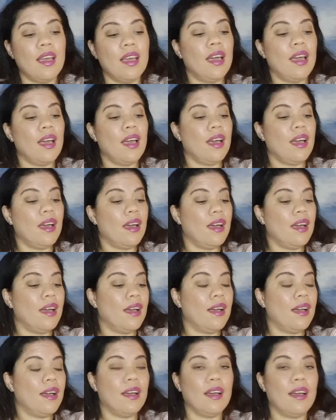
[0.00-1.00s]

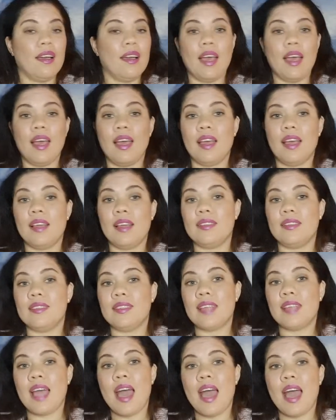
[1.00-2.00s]

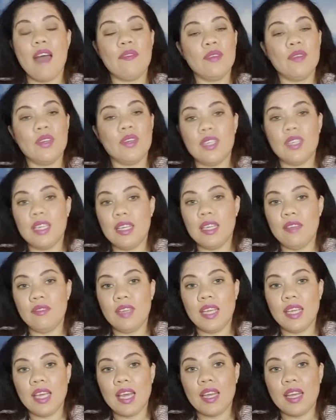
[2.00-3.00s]
and have a good
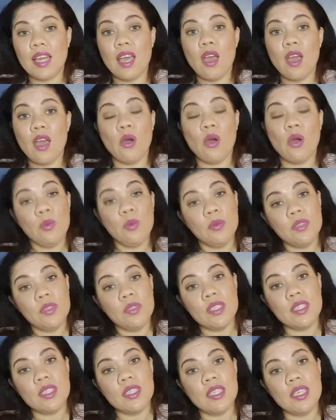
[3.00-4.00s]
evening, and I hope to
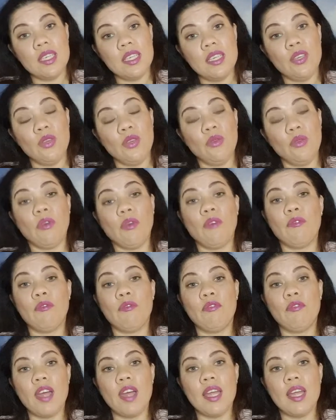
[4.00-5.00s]
see you on
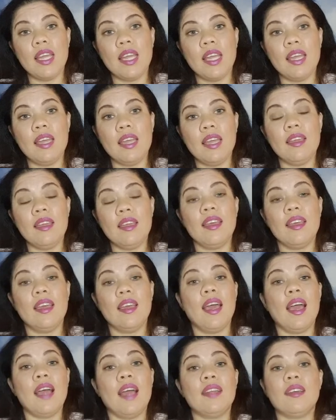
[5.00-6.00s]
Friday.
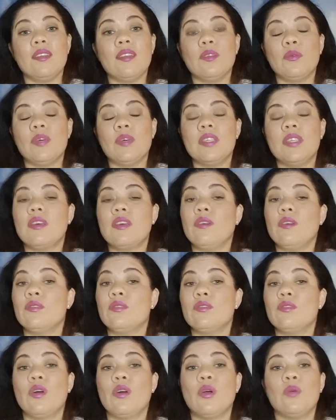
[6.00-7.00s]
And otherwise, I
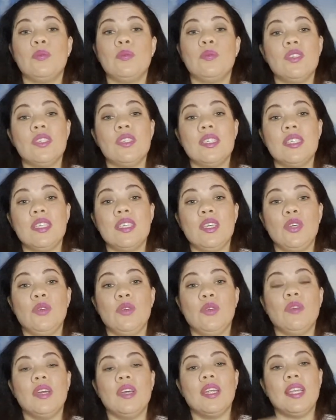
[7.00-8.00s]
also hope to see
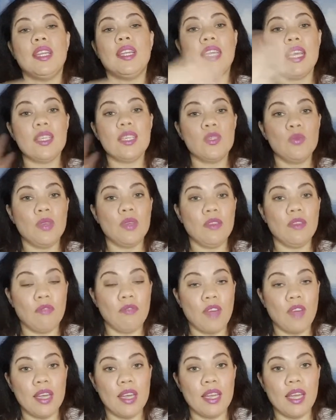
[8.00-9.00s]
you next week
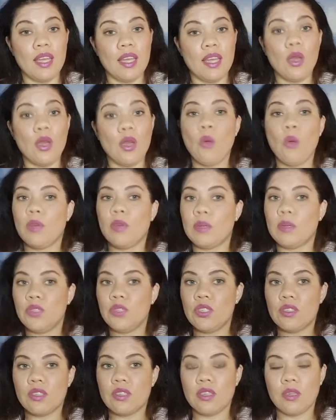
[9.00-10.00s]
Friday, when I'm
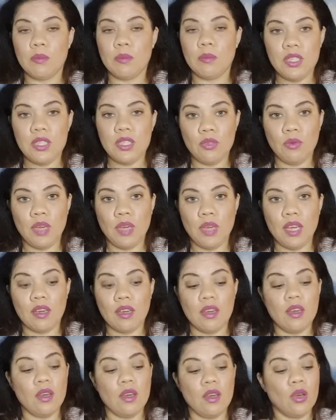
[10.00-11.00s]
just going to be
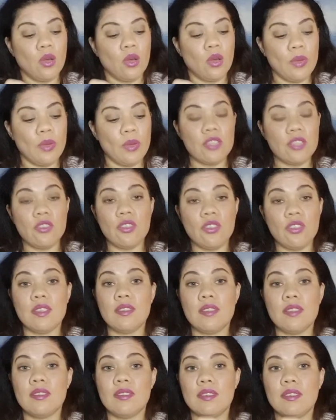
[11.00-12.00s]
doing
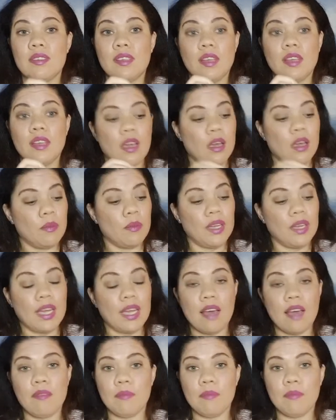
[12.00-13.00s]
questions. I'm going to
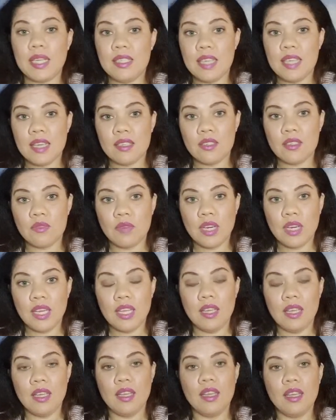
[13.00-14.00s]
have my decks
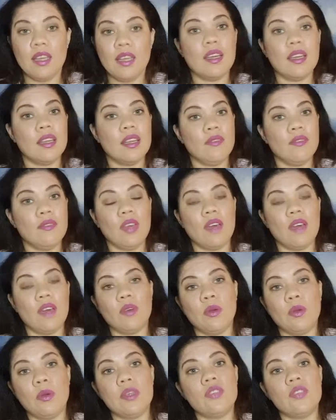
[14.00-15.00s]
ready, and if you have a
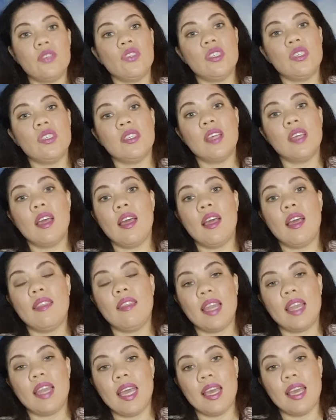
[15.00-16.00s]
question,
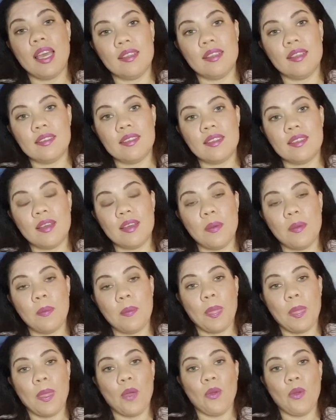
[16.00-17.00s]
that I answer.
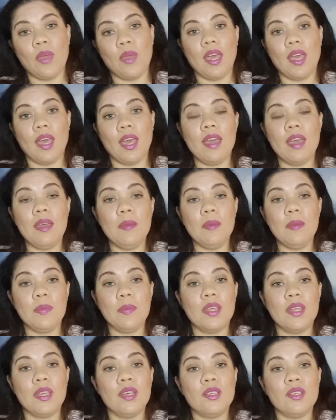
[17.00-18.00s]
Okay,
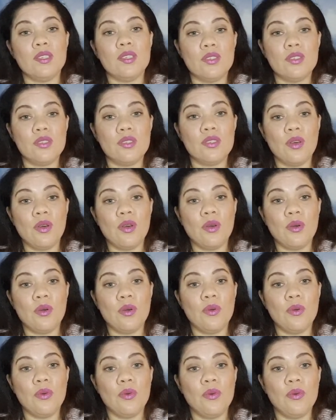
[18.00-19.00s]

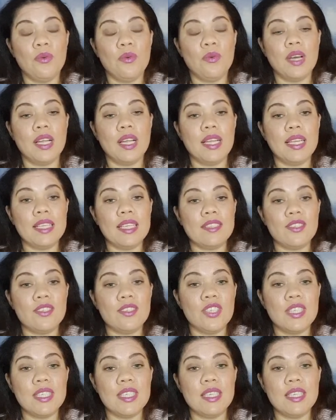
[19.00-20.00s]
so
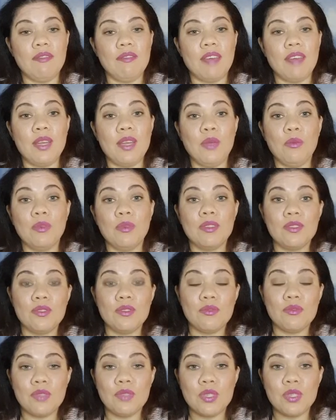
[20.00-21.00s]
let's just see if
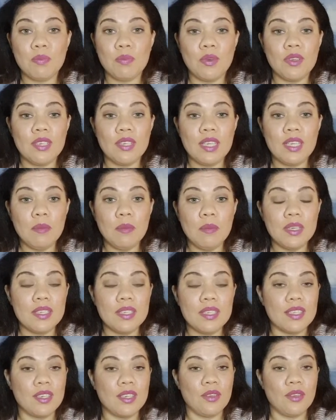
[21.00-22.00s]
anyone's responding,
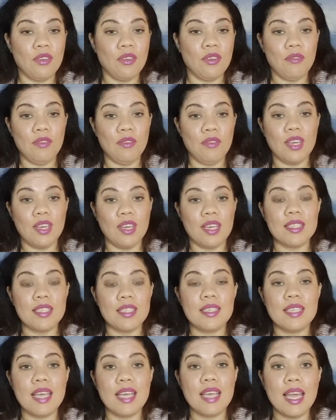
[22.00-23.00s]
because I don't know if you guys are
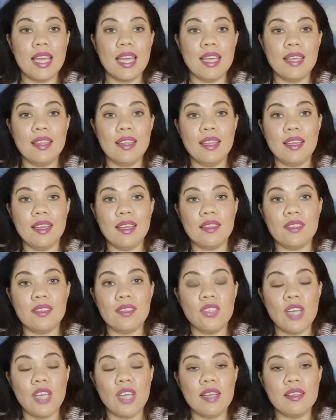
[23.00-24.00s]
saying anything in the
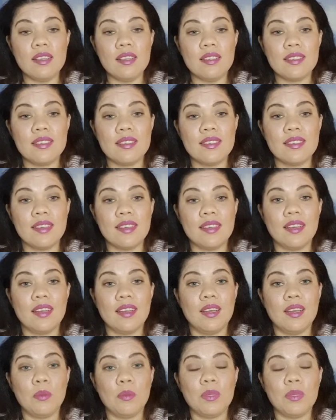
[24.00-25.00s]
chats.
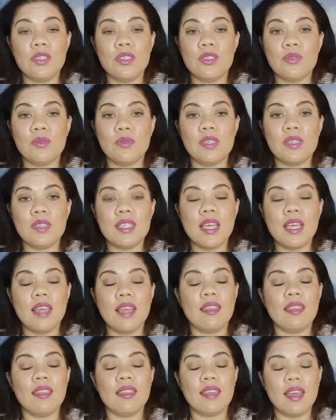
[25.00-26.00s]
But I just want to say
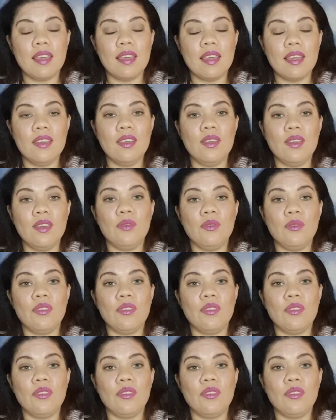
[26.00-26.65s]
thank you